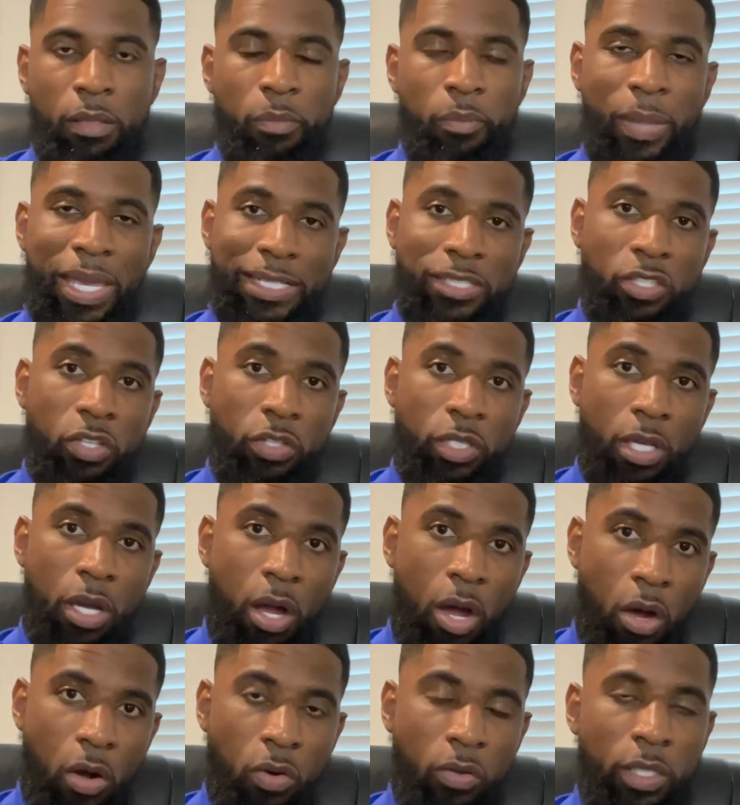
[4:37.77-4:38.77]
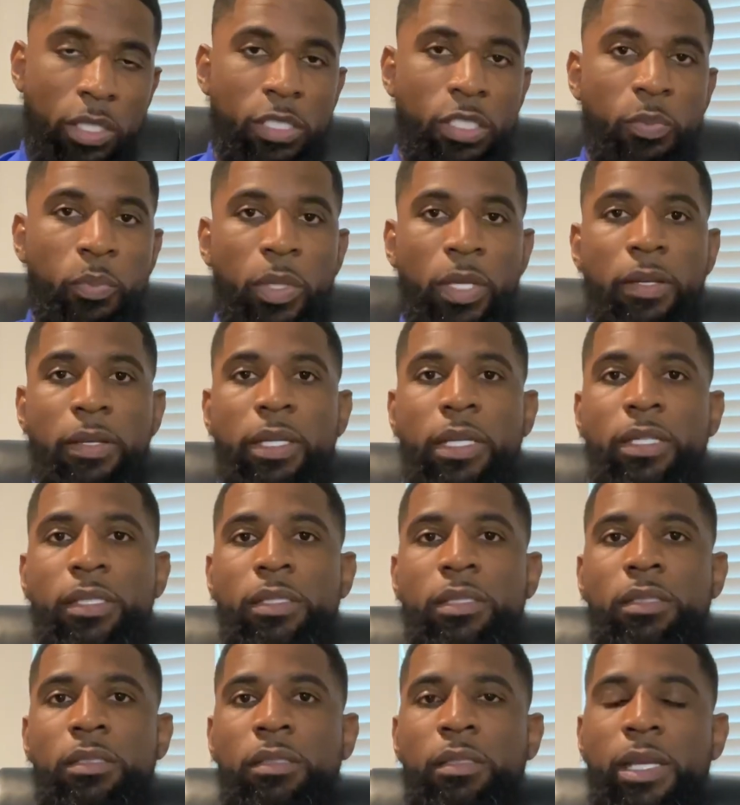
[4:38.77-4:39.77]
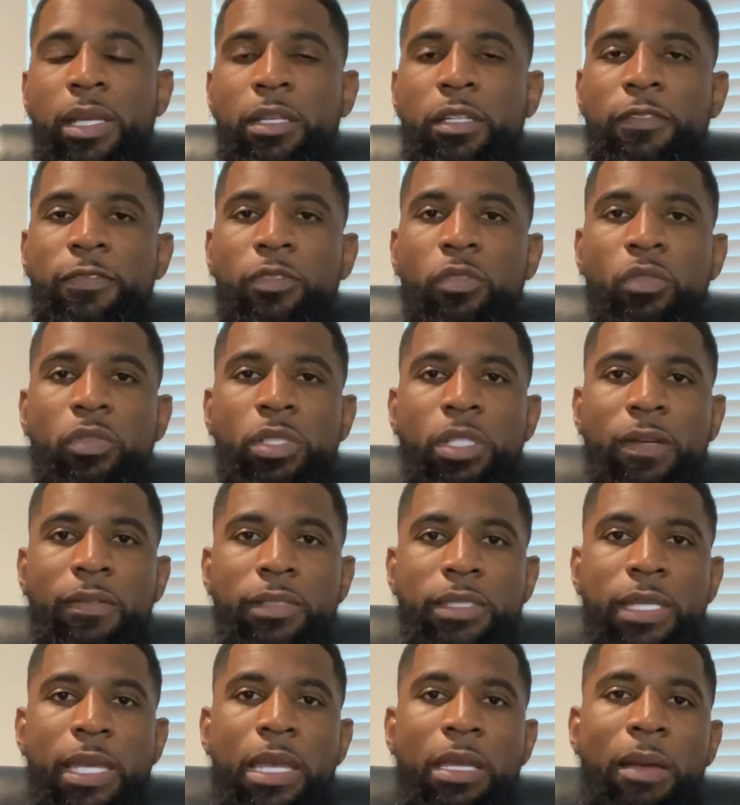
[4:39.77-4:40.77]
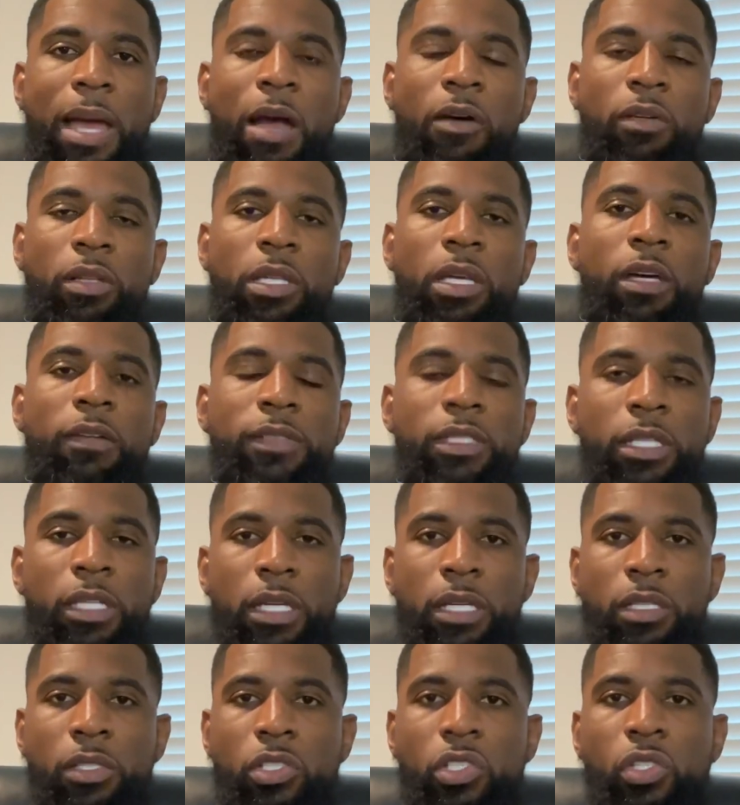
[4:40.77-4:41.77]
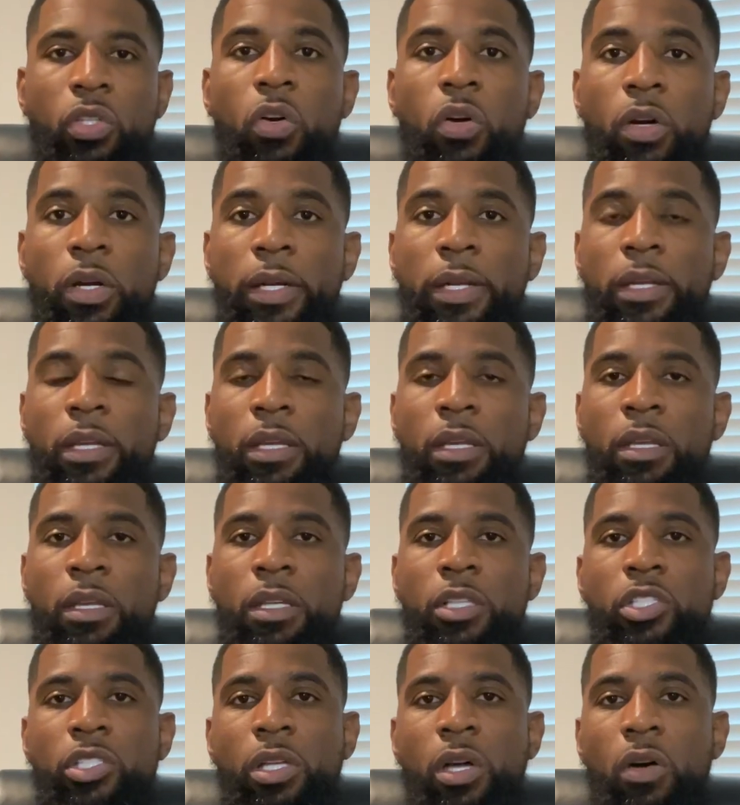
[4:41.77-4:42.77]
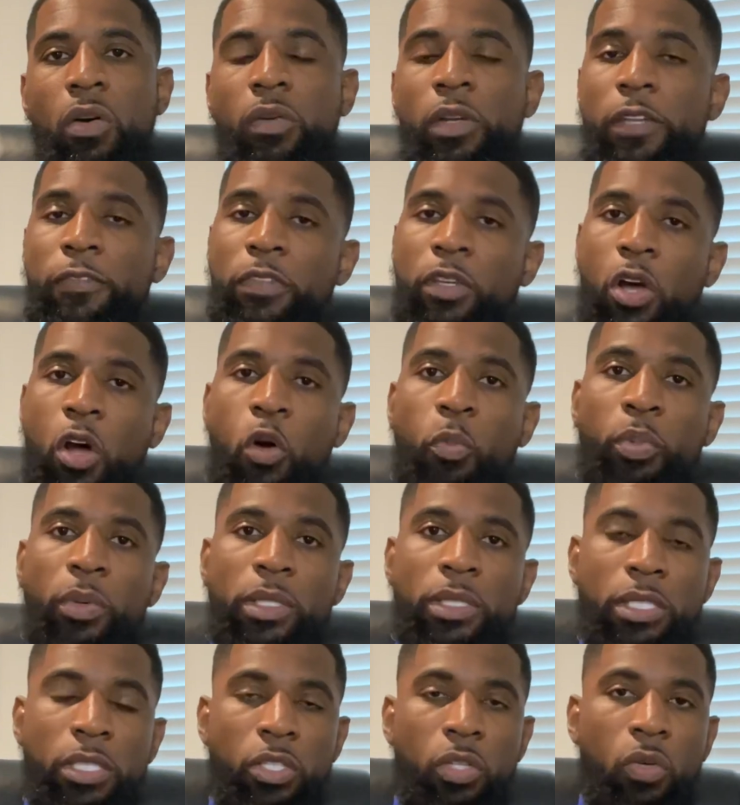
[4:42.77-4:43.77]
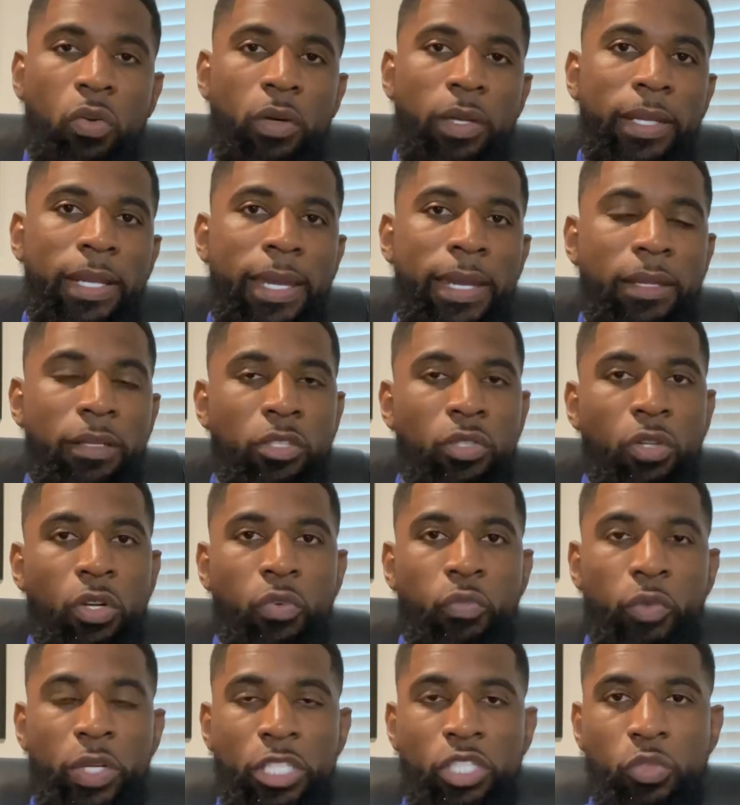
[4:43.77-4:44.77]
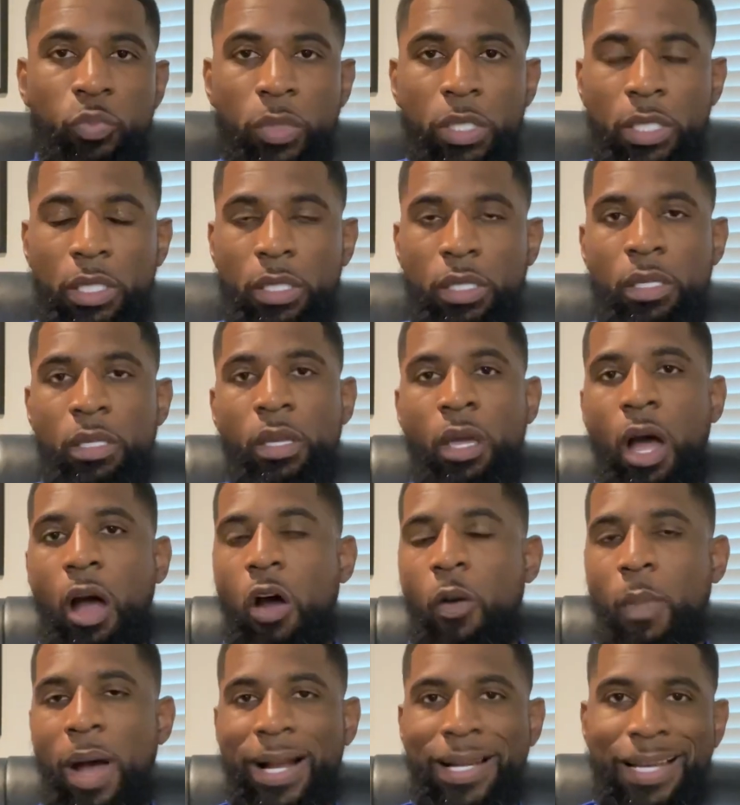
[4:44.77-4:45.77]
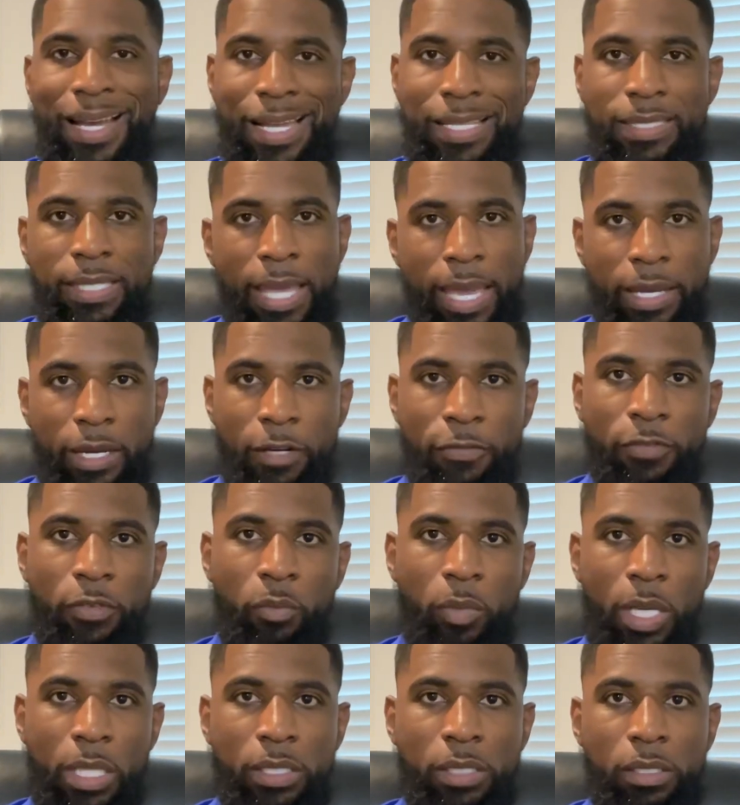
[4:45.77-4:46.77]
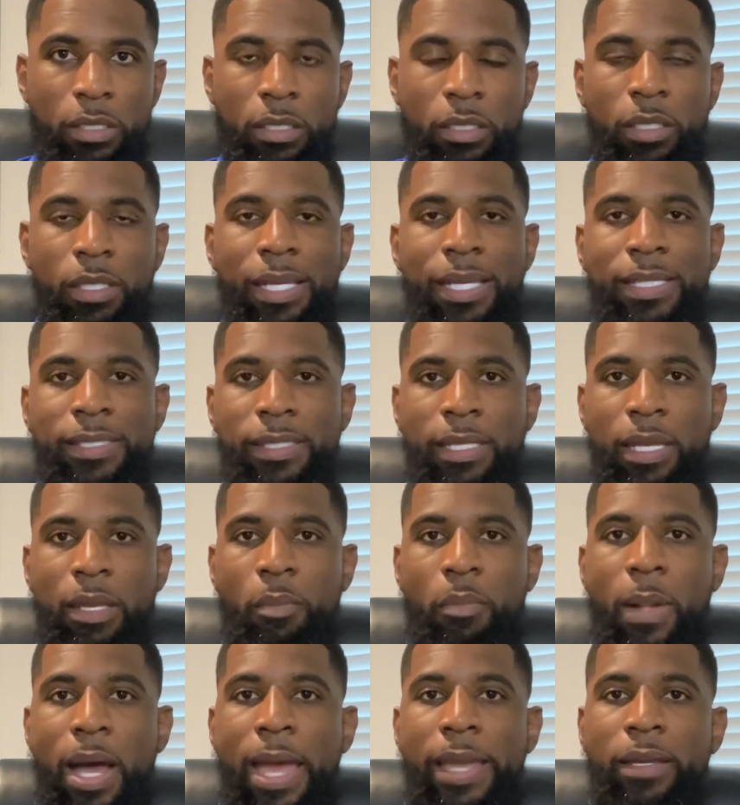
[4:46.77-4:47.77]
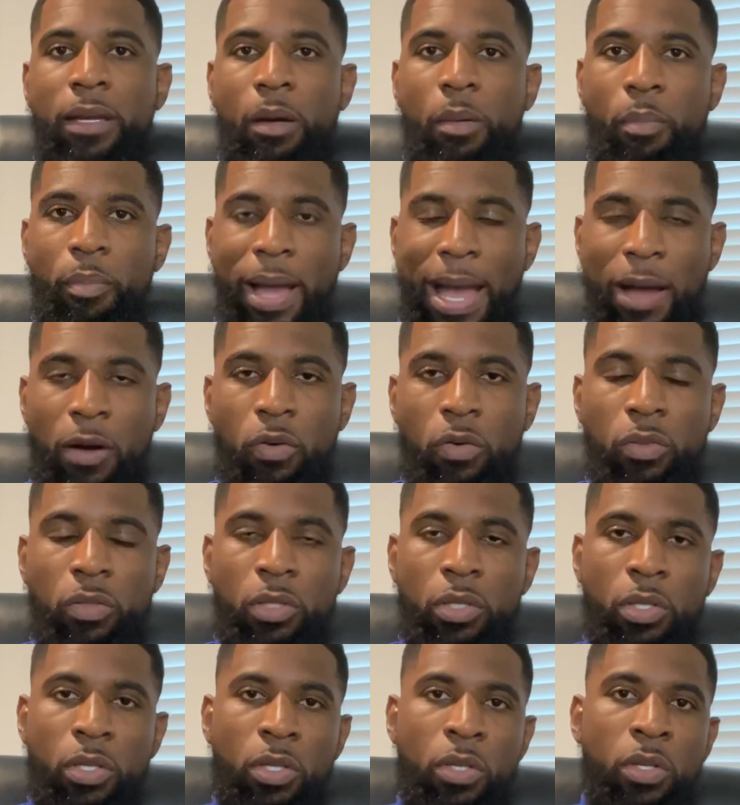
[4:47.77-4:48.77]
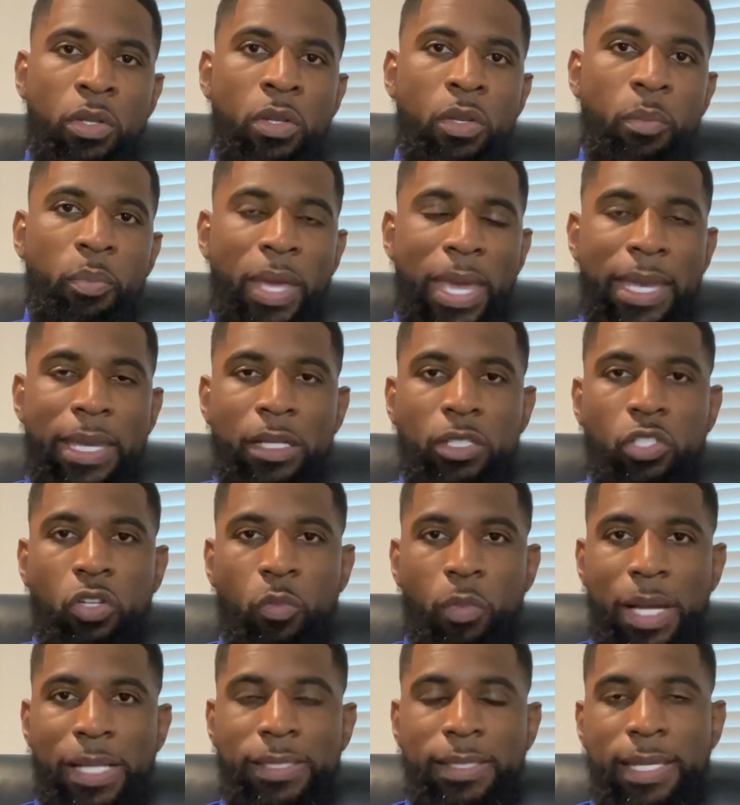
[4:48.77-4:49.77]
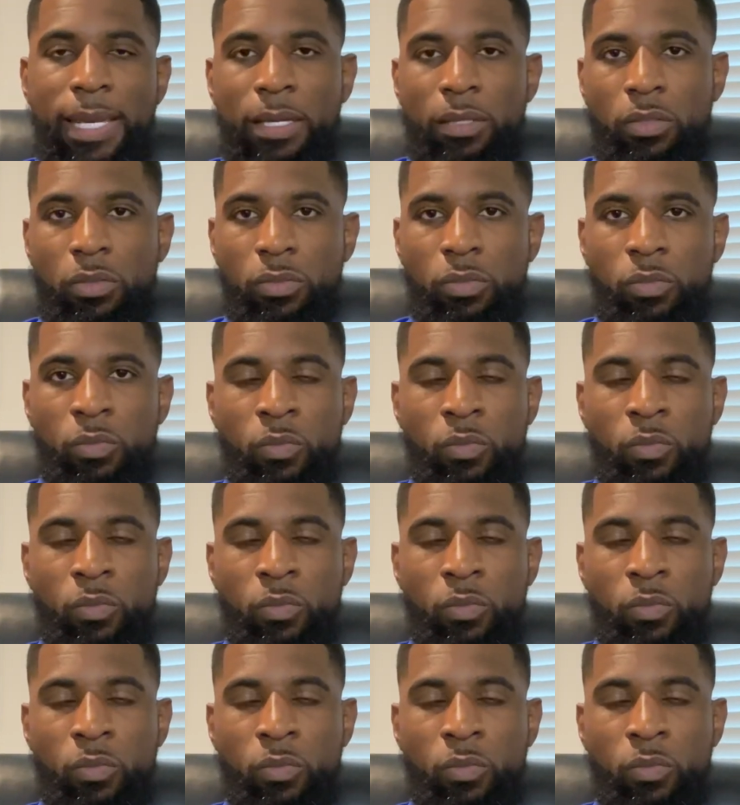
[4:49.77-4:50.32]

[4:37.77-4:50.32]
based on your own experience in the food service game. I would love to hear your story. So if you're open to doing that, you can reach me. All my contact information is in my about page on my channel.